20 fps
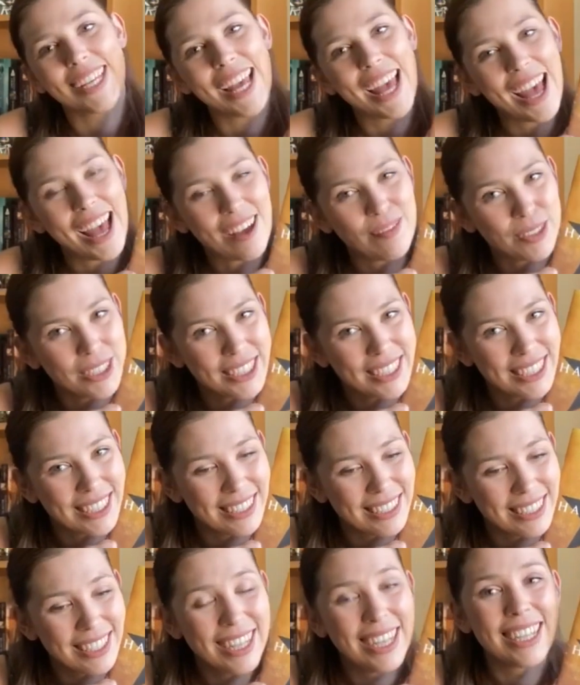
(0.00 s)
Hamilton.
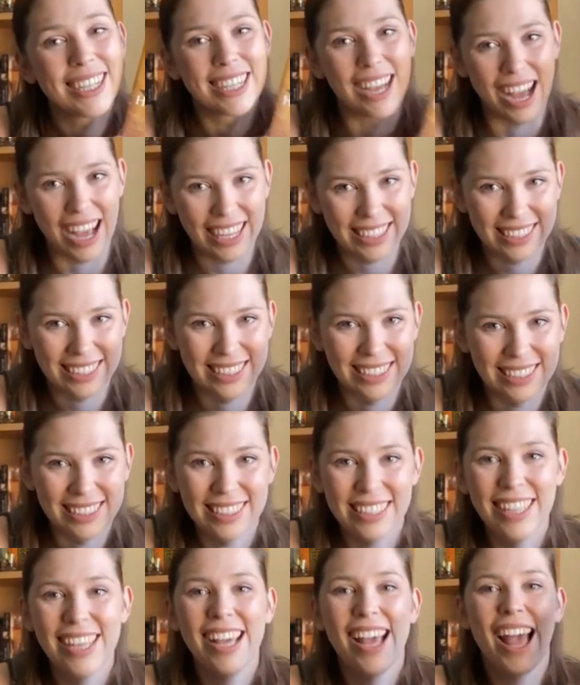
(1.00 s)
Guys,
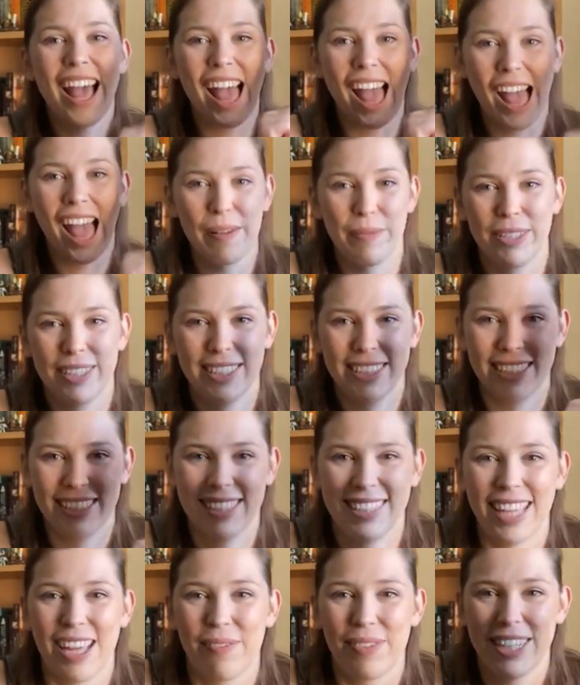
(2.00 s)
Hamilton is
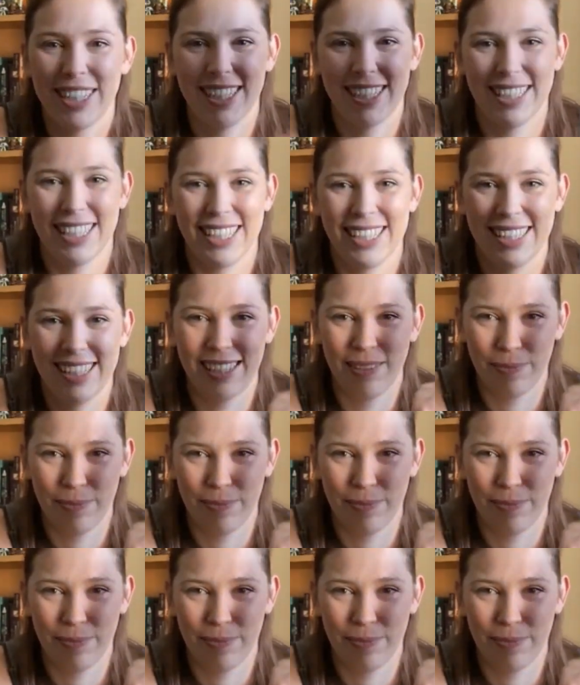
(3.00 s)
coming to Disney